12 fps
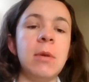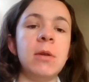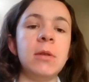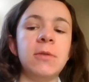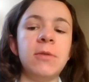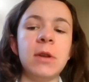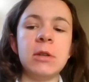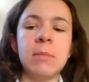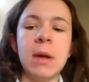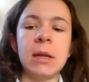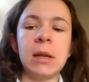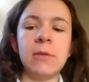the most
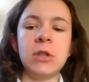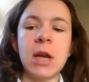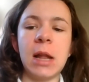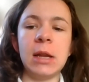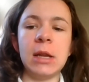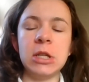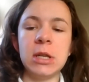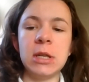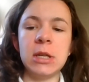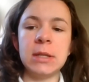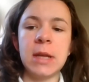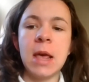fundamental of
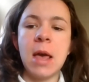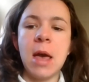challenges.